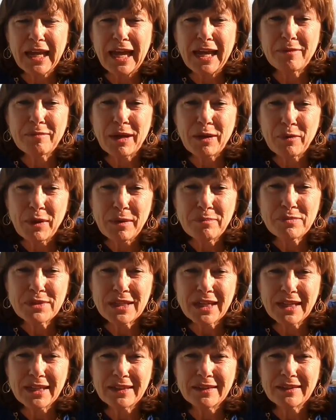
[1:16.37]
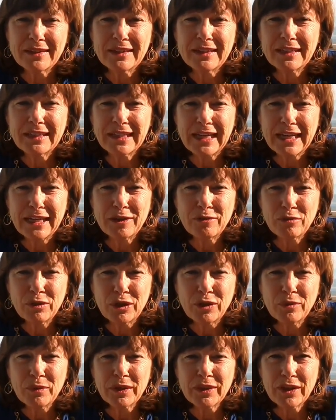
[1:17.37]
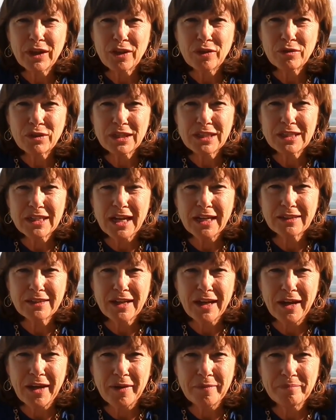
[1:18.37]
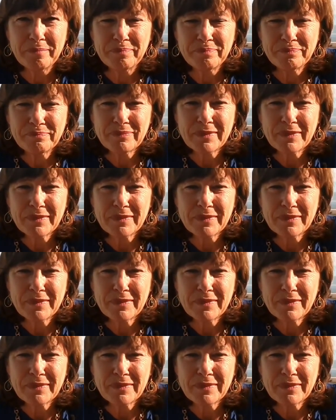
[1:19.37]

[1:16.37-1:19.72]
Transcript: and my website, gettingrealwithhilary.com.